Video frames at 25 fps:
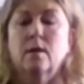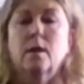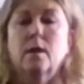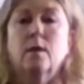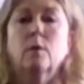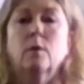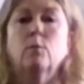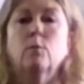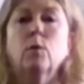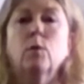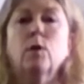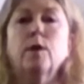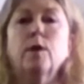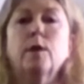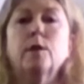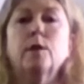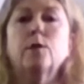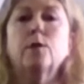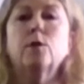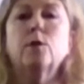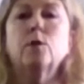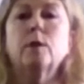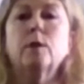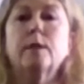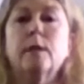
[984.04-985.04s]
And we're going to
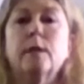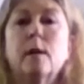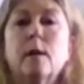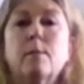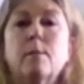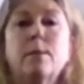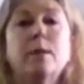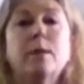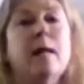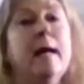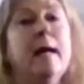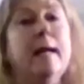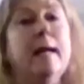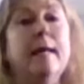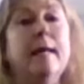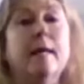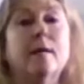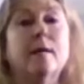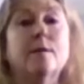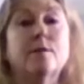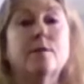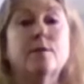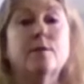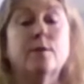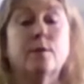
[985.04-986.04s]
do a double
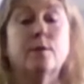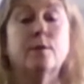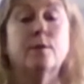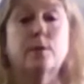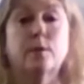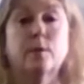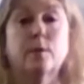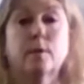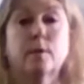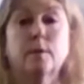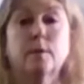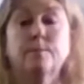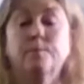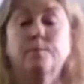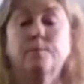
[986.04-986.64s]
hand circle.